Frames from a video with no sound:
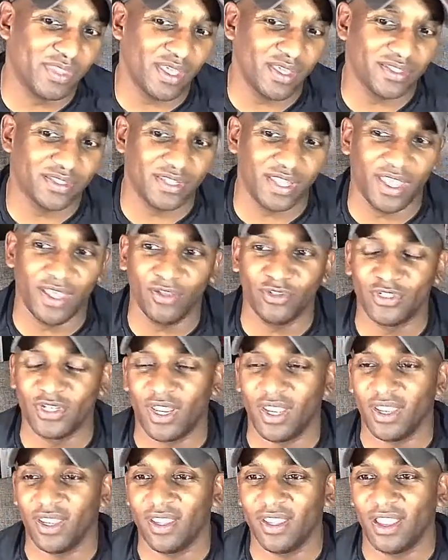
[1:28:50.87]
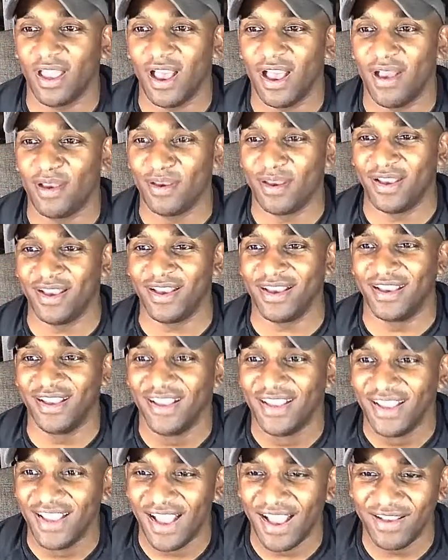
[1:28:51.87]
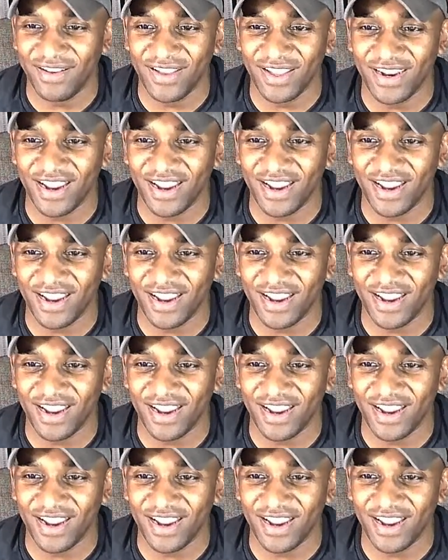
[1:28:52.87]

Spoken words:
thanks to LJ, I